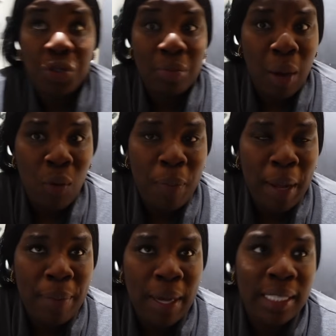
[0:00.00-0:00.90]
do my
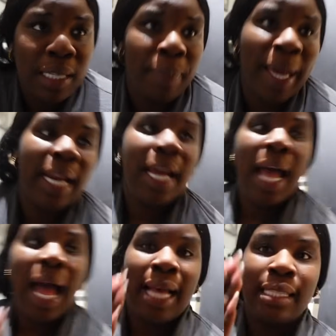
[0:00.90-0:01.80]
wallpaper, because the bed
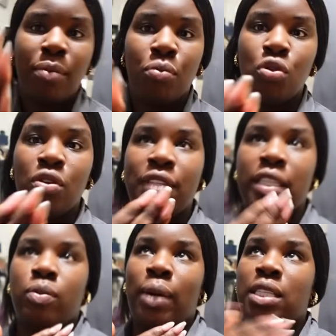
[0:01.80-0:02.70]
has to move
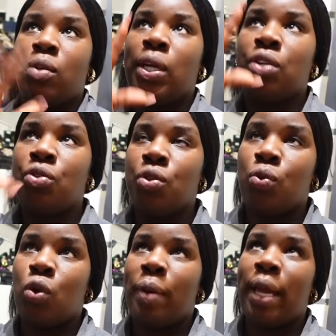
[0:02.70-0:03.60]
this way so we could do the
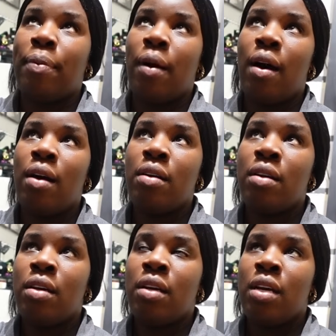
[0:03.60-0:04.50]
wallpaper,
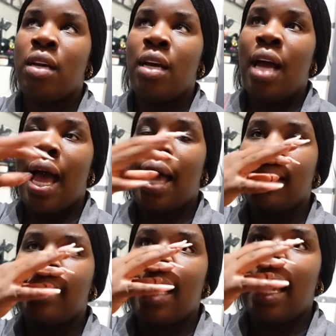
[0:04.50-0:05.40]

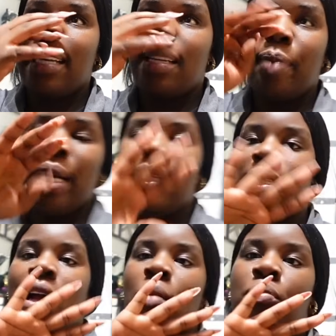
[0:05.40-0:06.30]
and then the bed needs
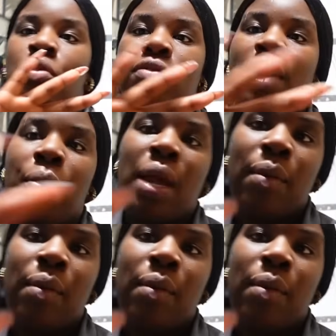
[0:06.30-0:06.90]
to now move that way